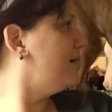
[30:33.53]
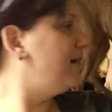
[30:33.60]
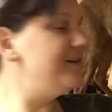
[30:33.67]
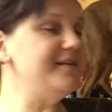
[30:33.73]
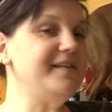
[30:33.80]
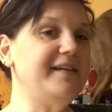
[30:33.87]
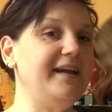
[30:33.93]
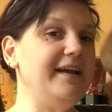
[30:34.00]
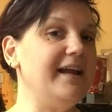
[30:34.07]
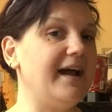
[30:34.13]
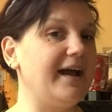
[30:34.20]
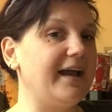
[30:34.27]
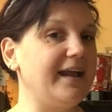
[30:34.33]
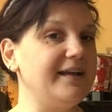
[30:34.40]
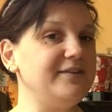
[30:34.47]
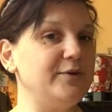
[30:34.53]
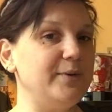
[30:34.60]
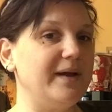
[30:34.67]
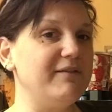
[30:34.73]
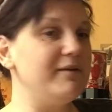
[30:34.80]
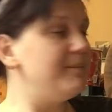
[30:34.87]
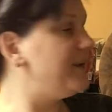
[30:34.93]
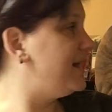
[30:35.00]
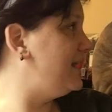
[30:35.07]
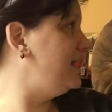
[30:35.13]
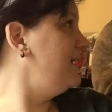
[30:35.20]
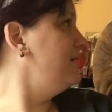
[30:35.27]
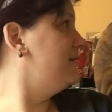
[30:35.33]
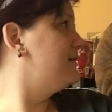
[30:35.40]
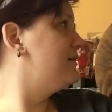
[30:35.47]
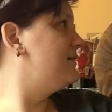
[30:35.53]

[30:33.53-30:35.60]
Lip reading: Are you saying hi to everybody?